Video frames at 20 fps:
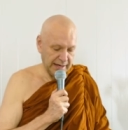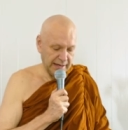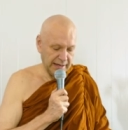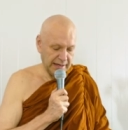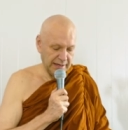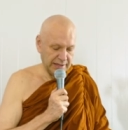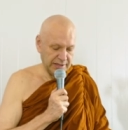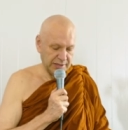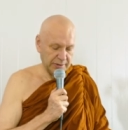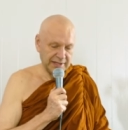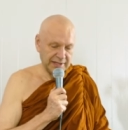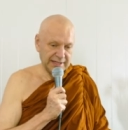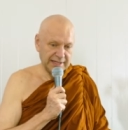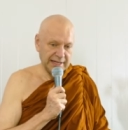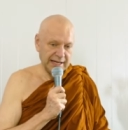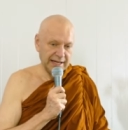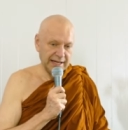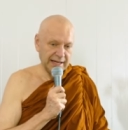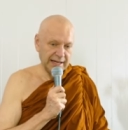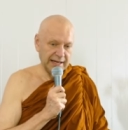So
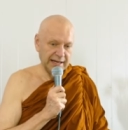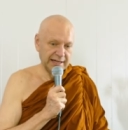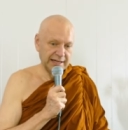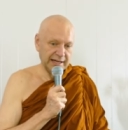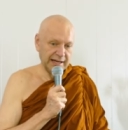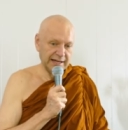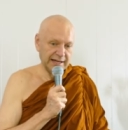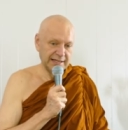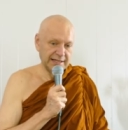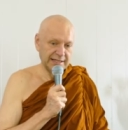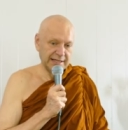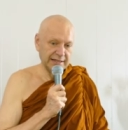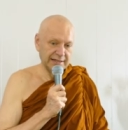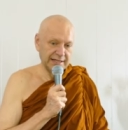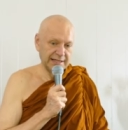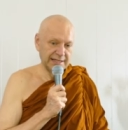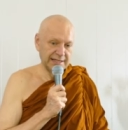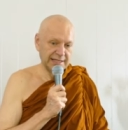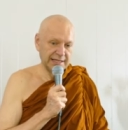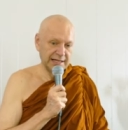dasa,
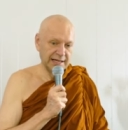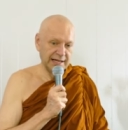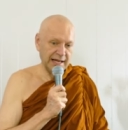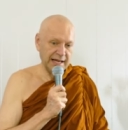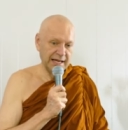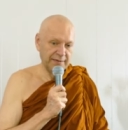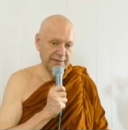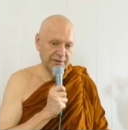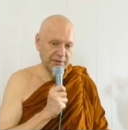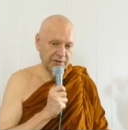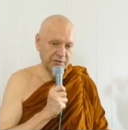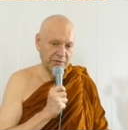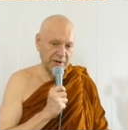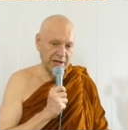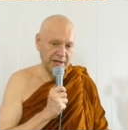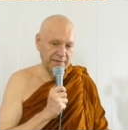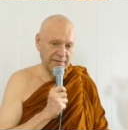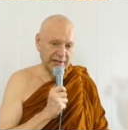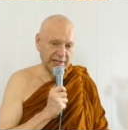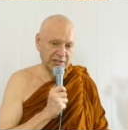the slave to
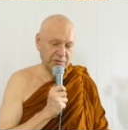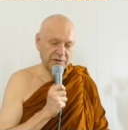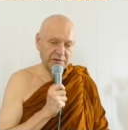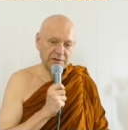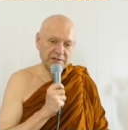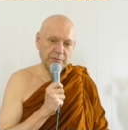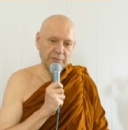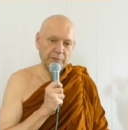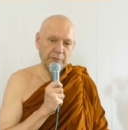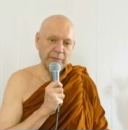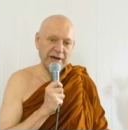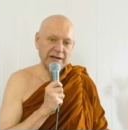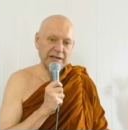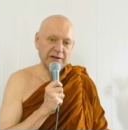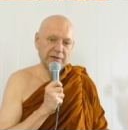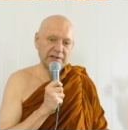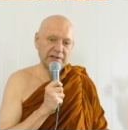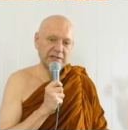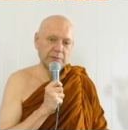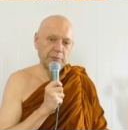craving, is one of those many
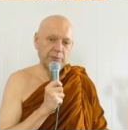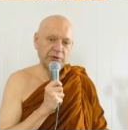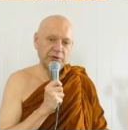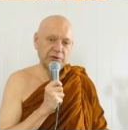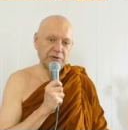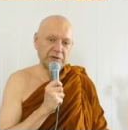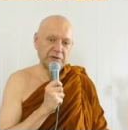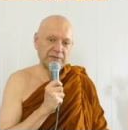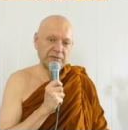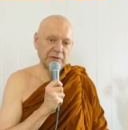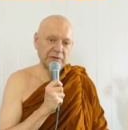of those beautiful